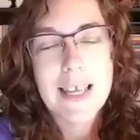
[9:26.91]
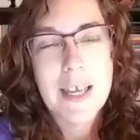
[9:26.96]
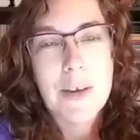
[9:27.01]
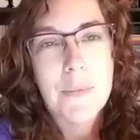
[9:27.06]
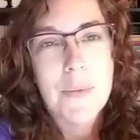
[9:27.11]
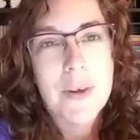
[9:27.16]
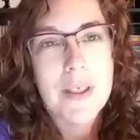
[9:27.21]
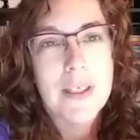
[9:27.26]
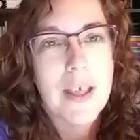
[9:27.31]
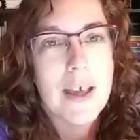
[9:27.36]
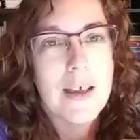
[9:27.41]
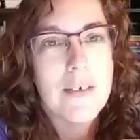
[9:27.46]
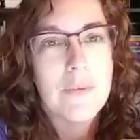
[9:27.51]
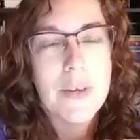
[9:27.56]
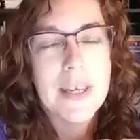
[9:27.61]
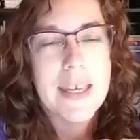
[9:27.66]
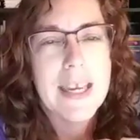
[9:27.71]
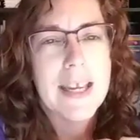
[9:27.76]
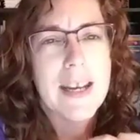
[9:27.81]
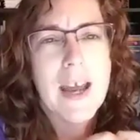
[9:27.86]
and we
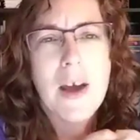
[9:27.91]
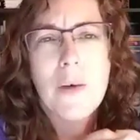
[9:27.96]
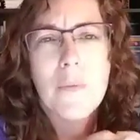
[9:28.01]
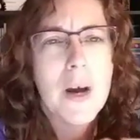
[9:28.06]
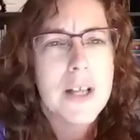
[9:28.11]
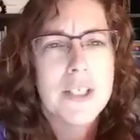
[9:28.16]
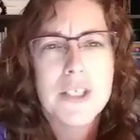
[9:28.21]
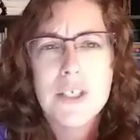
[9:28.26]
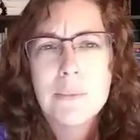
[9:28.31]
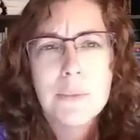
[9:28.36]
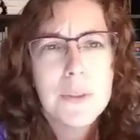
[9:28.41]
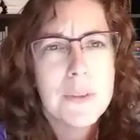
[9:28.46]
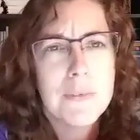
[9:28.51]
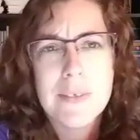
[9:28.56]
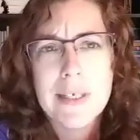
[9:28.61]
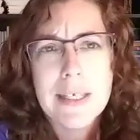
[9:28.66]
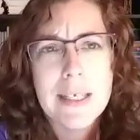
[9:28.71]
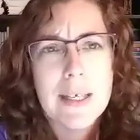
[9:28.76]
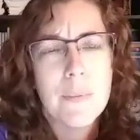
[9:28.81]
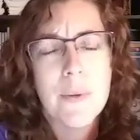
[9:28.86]
cannot watch a movie